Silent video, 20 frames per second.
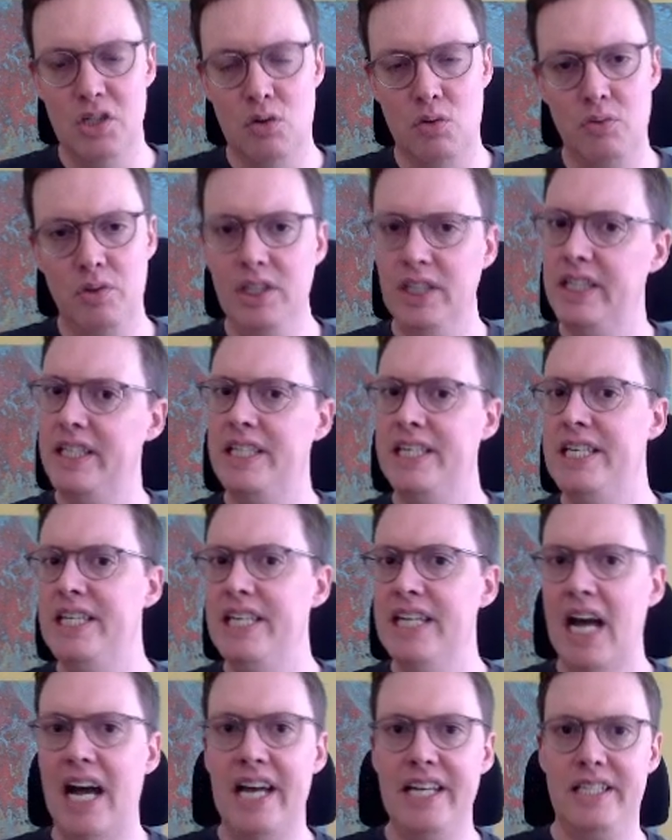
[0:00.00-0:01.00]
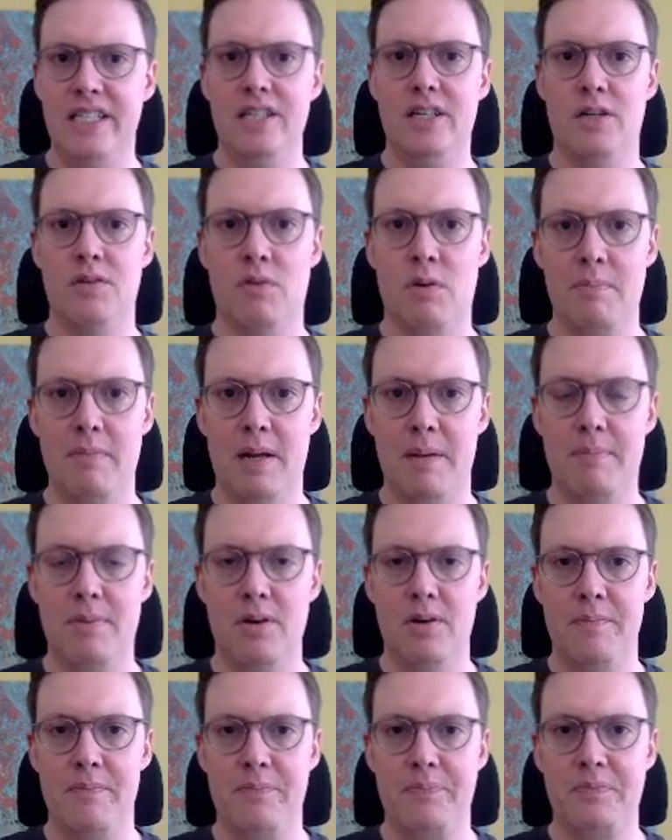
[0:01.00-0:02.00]
a really key idea to
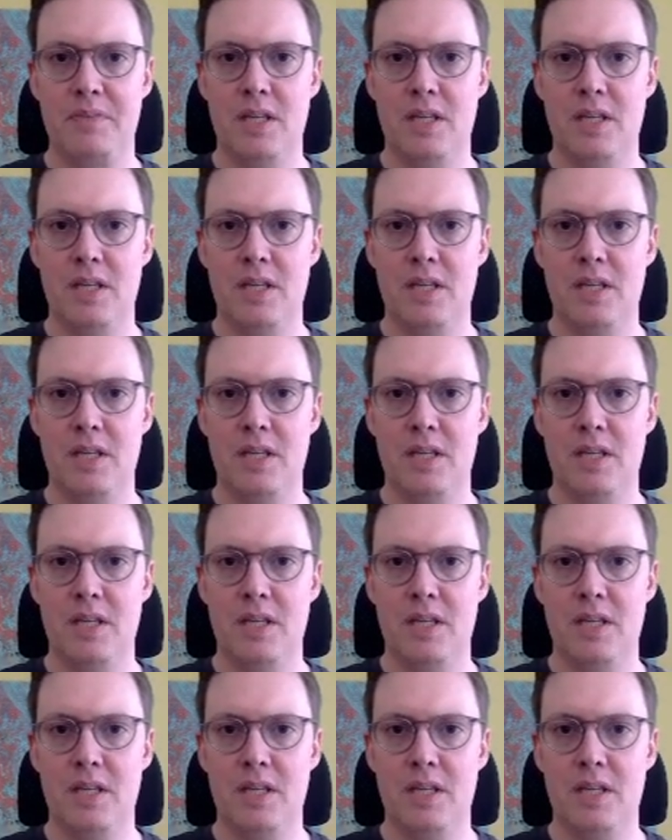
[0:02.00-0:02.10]
remember